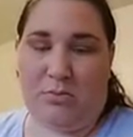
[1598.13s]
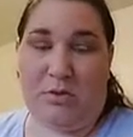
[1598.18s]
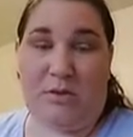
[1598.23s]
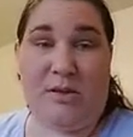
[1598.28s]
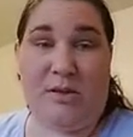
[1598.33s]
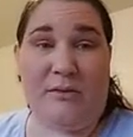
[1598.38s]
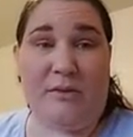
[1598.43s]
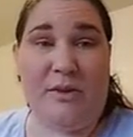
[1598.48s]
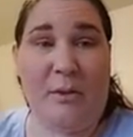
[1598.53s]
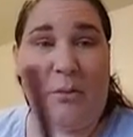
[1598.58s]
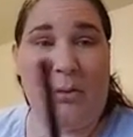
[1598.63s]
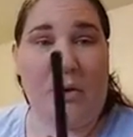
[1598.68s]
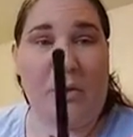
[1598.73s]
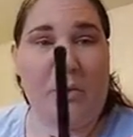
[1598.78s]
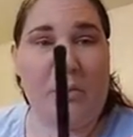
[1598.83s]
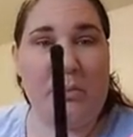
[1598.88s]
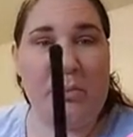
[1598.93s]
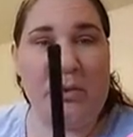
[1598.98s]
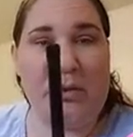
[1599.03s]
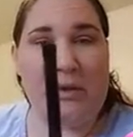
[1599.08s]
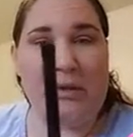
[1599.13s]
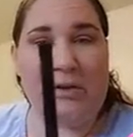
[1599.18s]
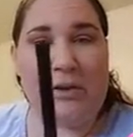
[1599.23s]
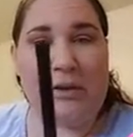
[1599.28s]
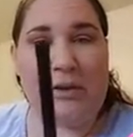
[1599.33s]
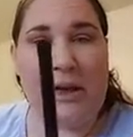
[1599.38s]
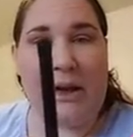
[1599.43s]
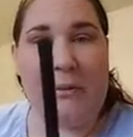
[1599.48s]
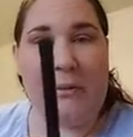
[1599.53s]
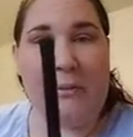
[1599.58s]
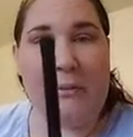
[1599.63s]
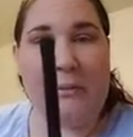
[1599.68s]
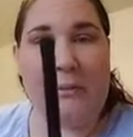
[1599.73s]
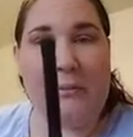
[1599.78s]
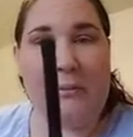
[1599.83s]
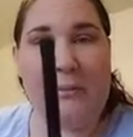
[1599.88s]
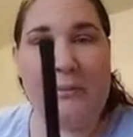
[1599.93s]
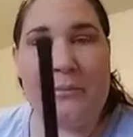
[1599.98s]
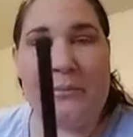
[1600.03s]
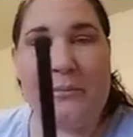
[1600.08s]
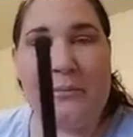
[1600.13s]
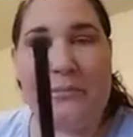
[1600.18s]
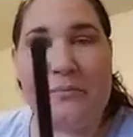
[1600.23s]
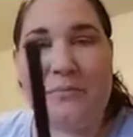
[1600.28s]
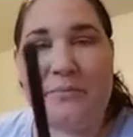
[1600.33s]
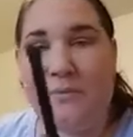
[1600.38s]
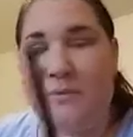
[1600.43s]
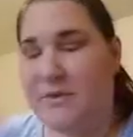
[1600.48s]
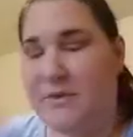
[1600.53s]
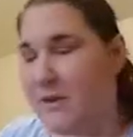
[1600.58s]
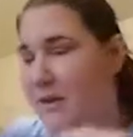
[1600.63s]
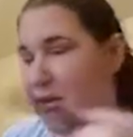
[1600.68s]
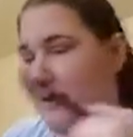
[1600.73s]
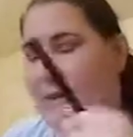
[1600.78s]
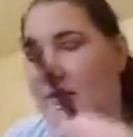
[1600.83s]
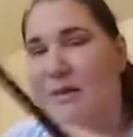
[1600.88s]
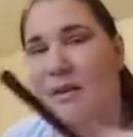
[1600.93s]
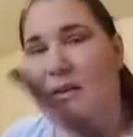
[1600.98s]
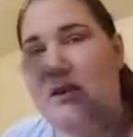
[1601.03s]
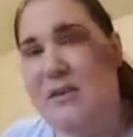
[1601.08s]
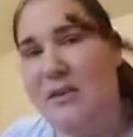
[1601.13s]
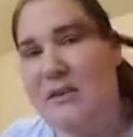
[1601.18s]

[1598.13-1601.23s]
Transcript: Doesn't have a number, but it looks like that. It's like a